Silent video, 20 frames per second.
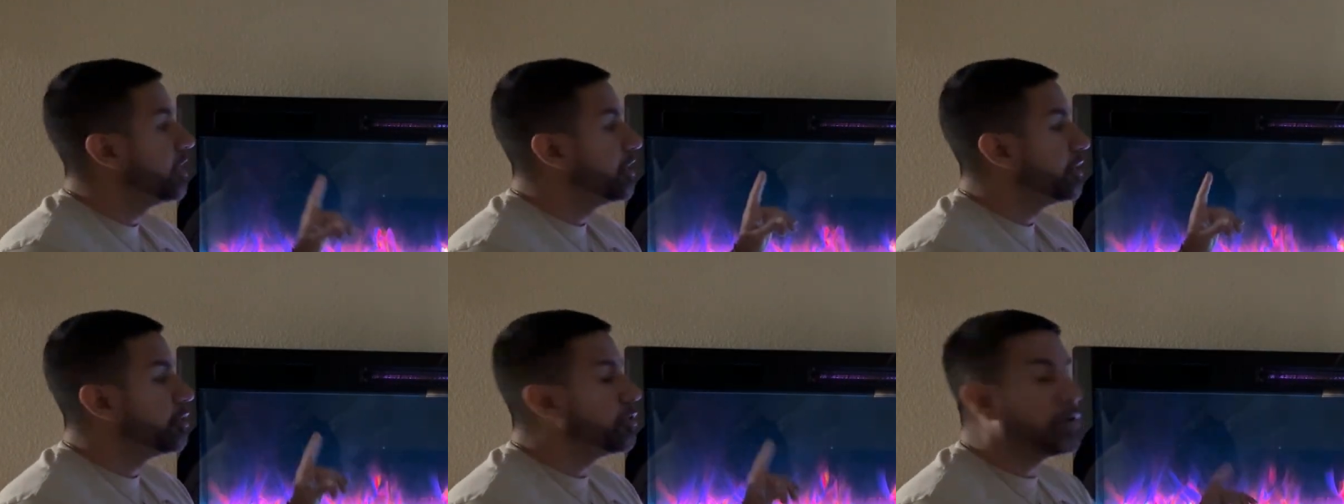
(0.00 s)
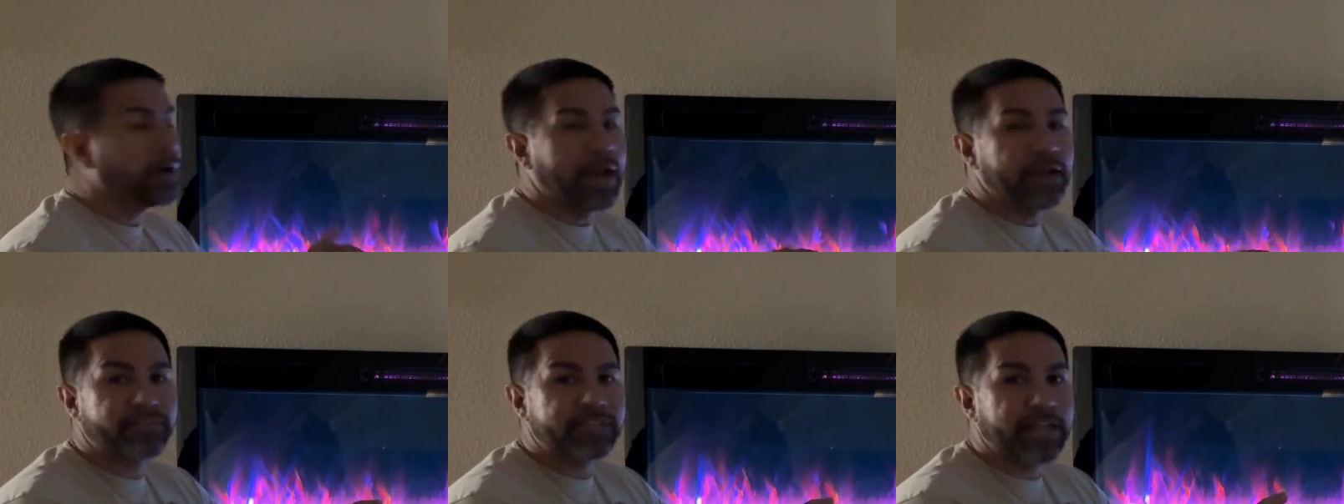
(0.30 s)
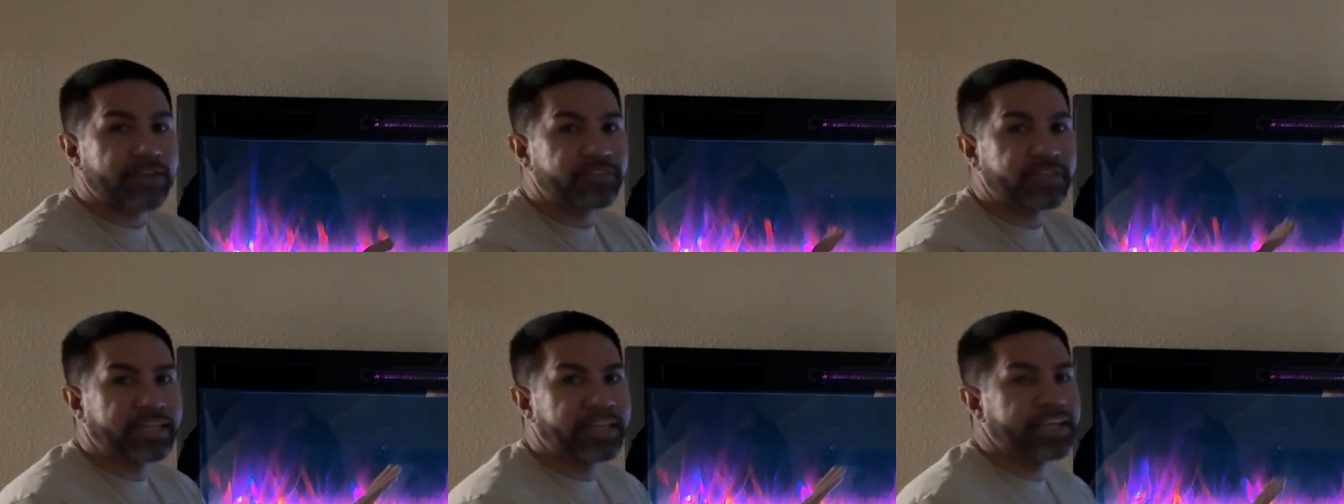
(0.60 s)
You don't have to
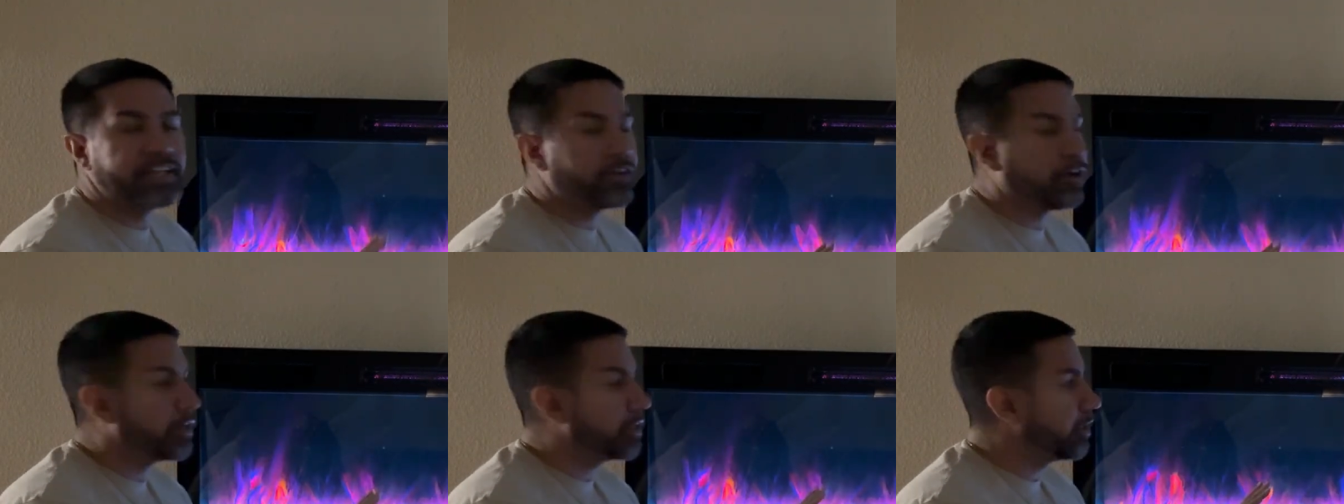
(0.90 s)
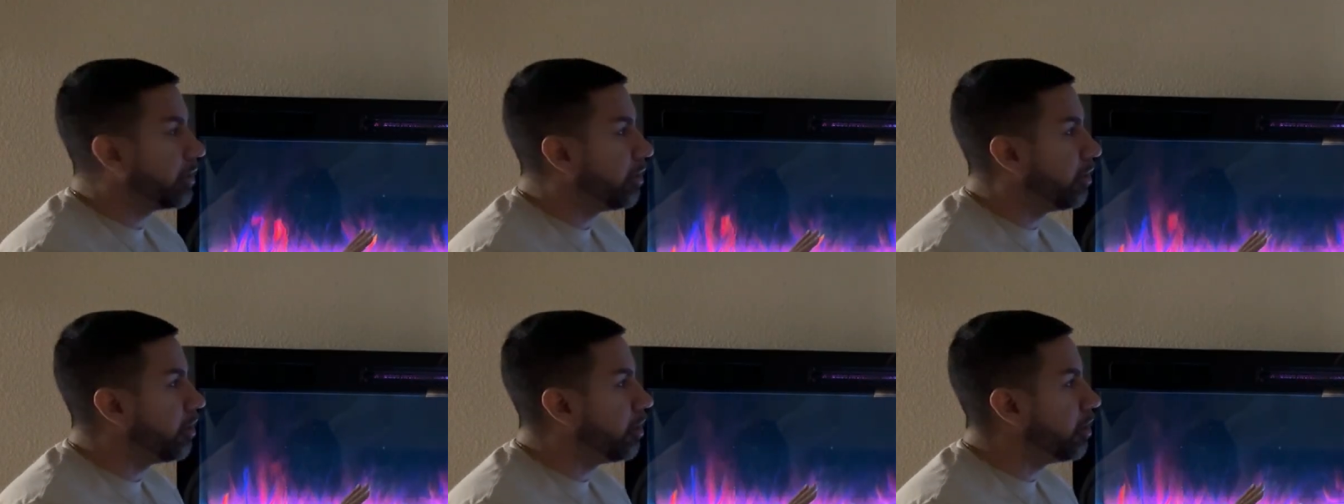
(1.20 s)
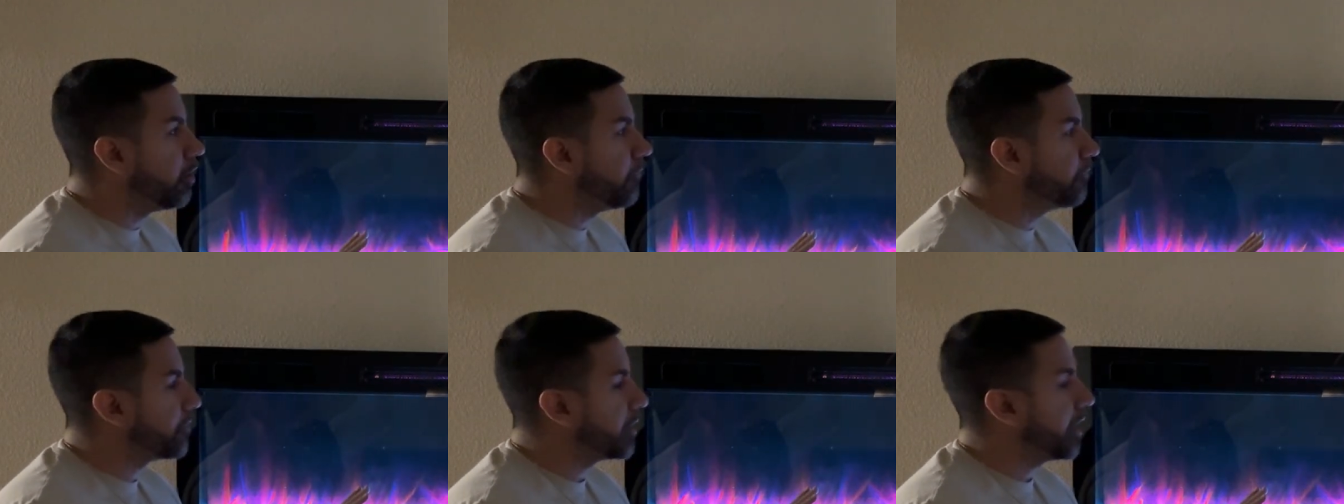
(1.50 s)
have the heat on at
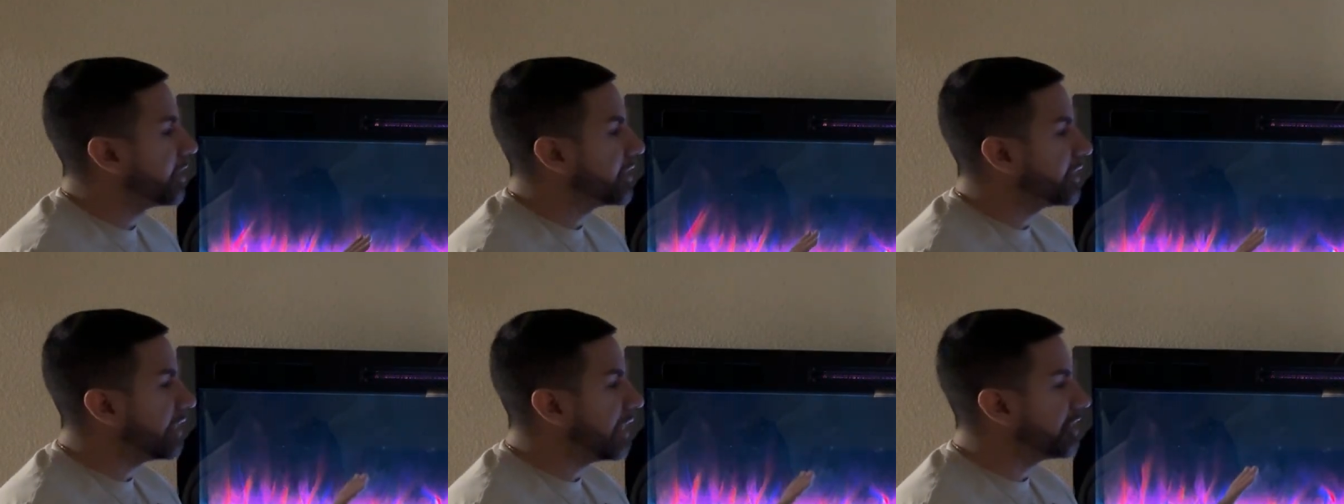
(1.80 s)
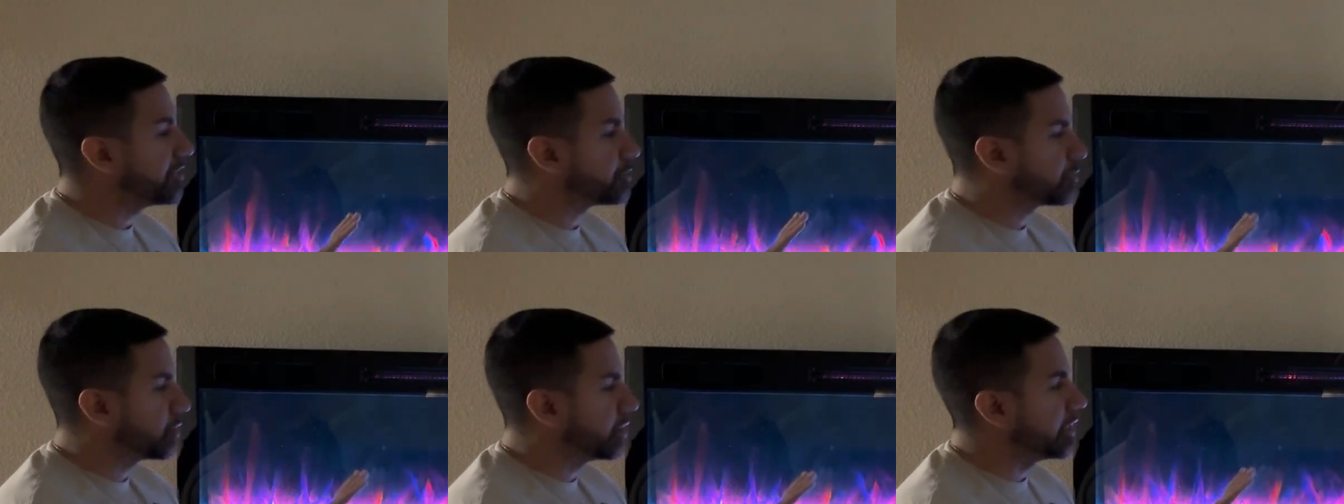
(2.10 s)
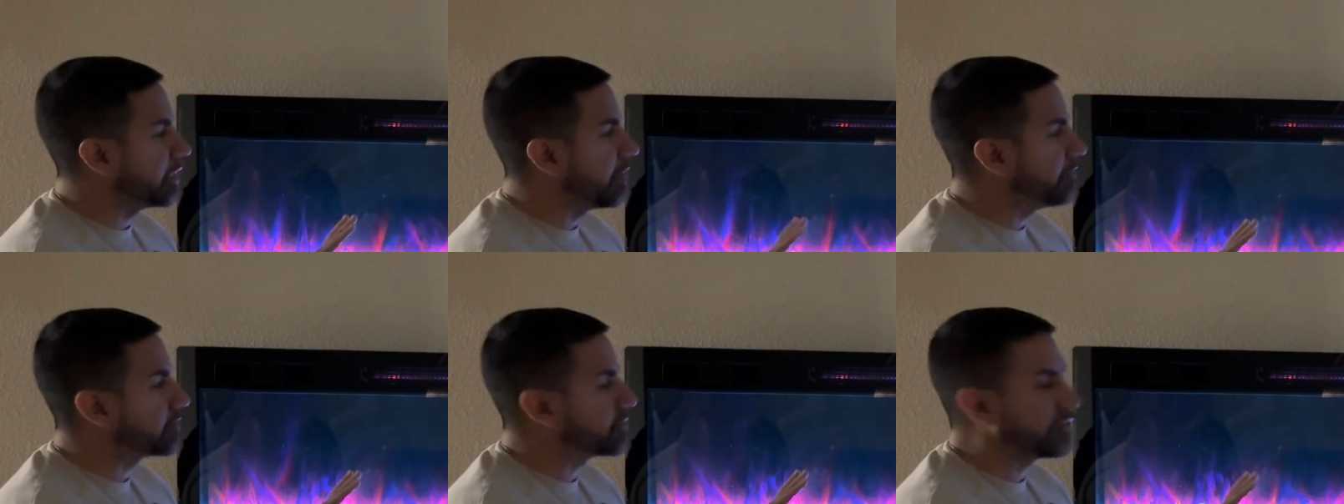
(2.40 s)
all. I think it has
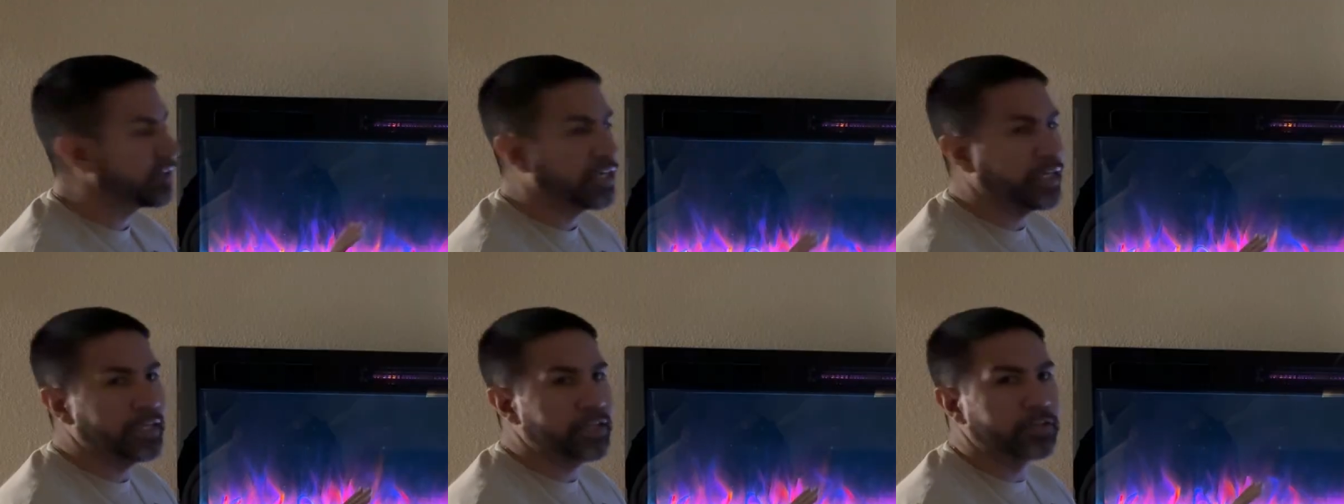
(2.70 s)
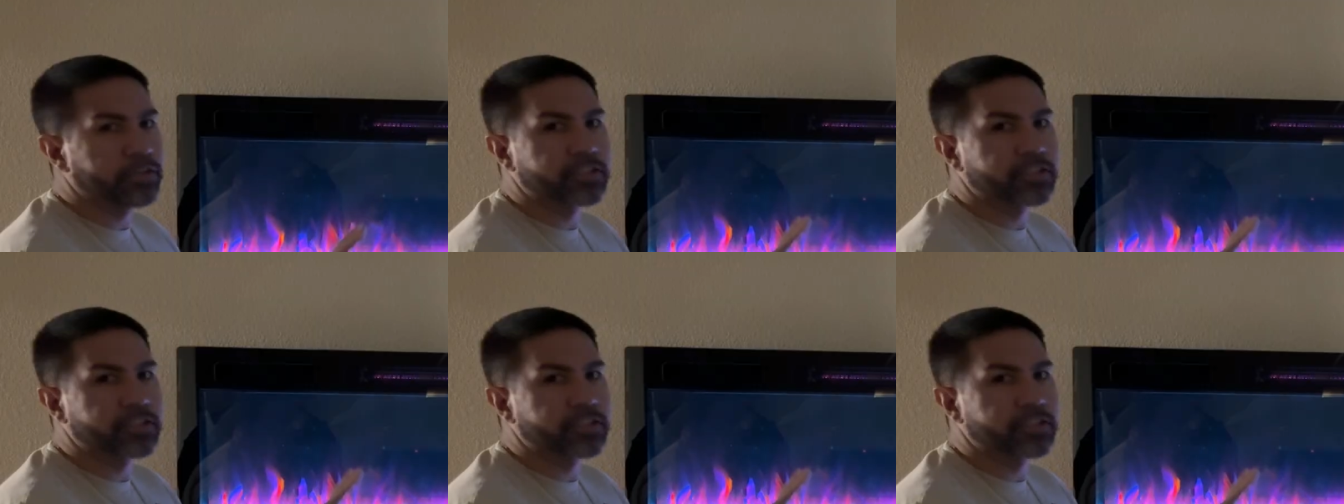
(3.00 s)
3 levels of heat.